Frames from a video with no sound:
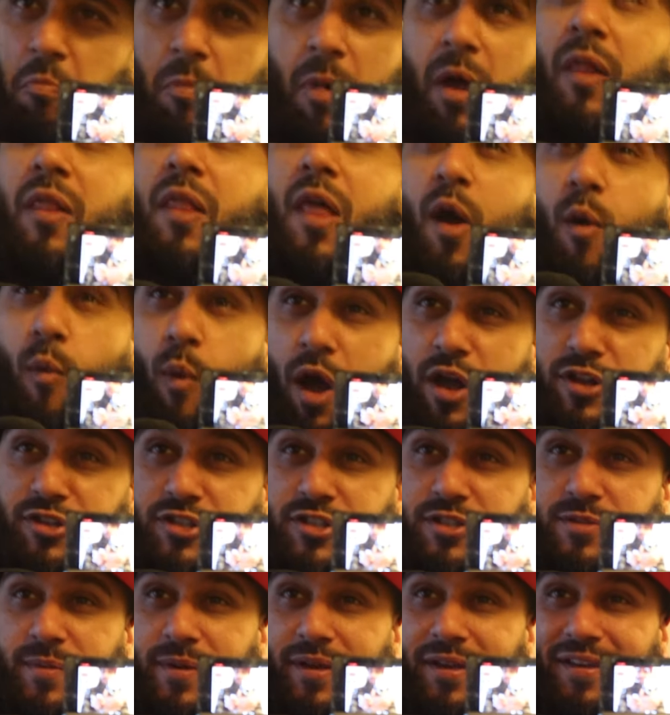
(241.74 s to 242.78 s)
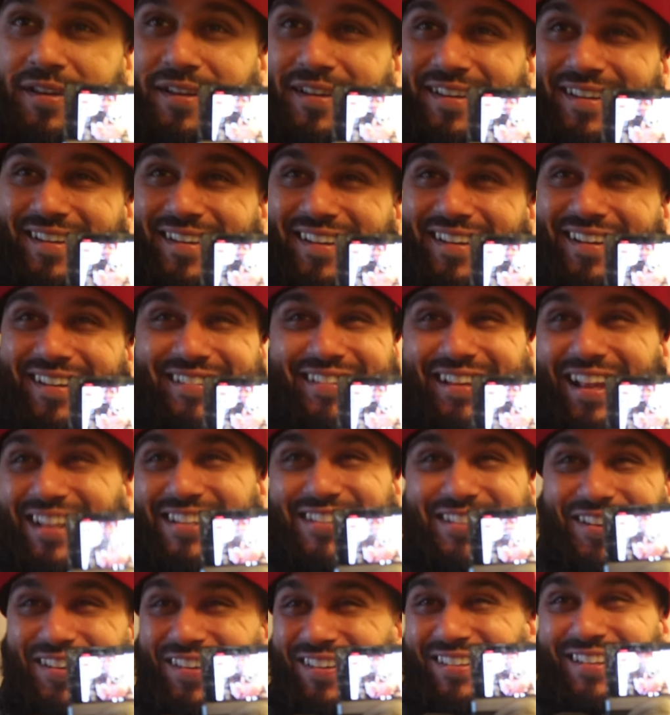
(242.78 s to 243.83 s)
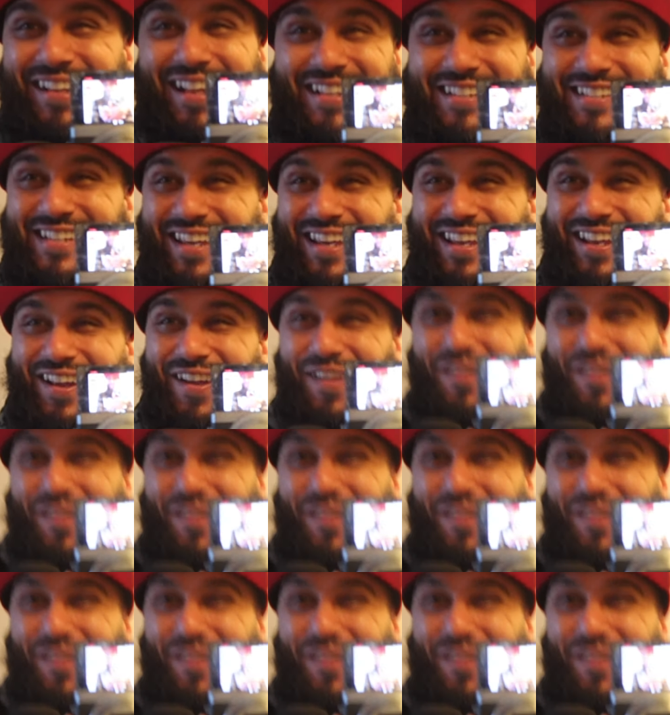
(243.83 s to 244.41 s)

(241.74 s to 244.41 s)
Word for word: Allah watches me. That's all. That's it.